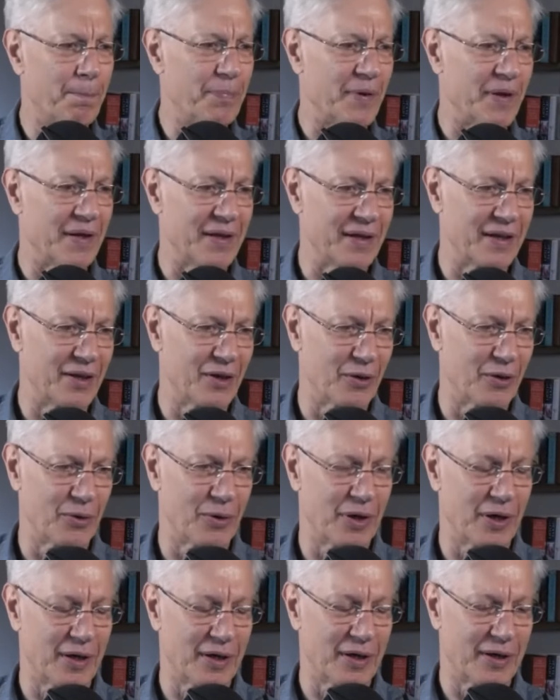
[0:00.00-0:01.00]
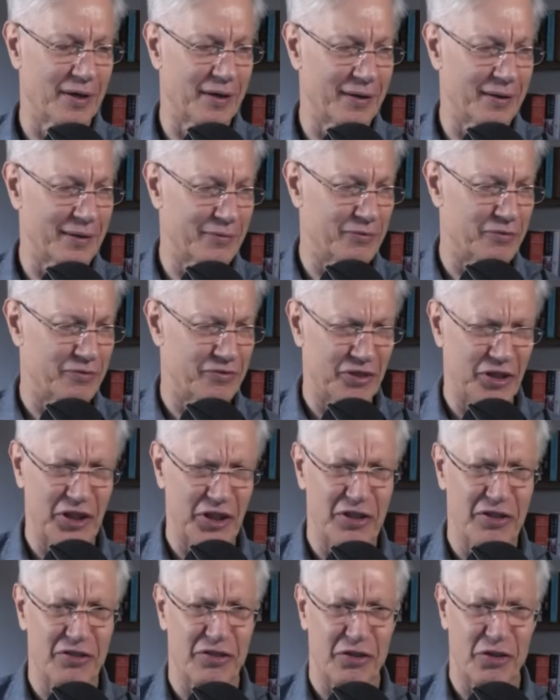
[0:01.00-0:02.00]
you know, uh, uh,
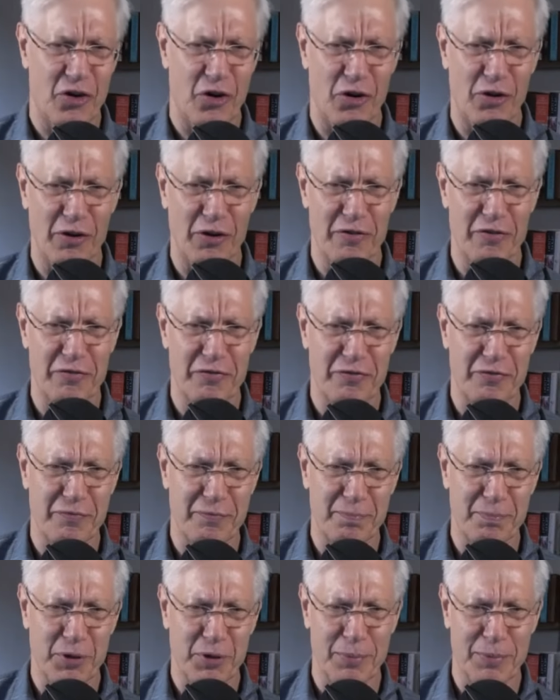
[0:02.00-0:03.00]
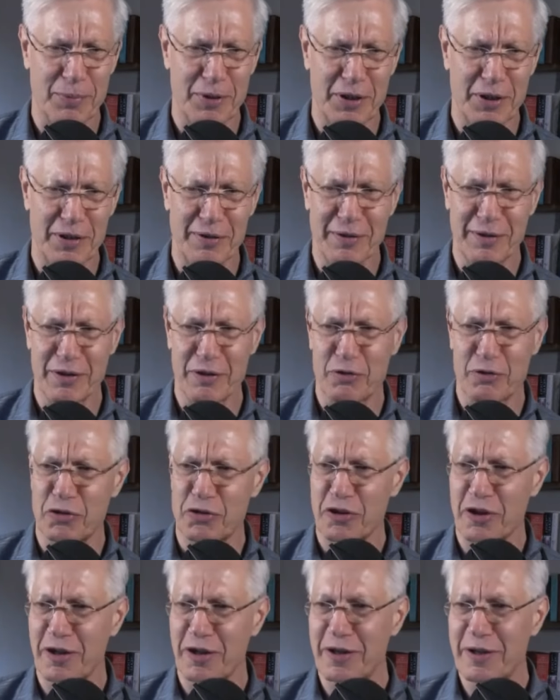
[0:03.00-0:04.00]
villains in all of human
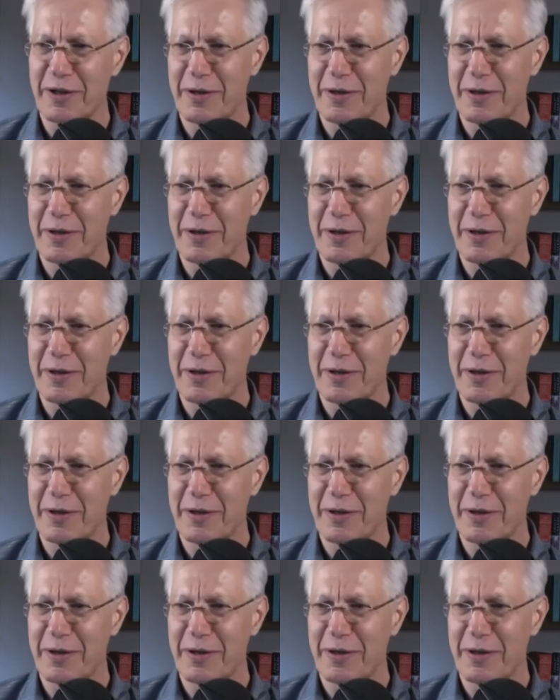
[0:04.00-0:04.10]
literature.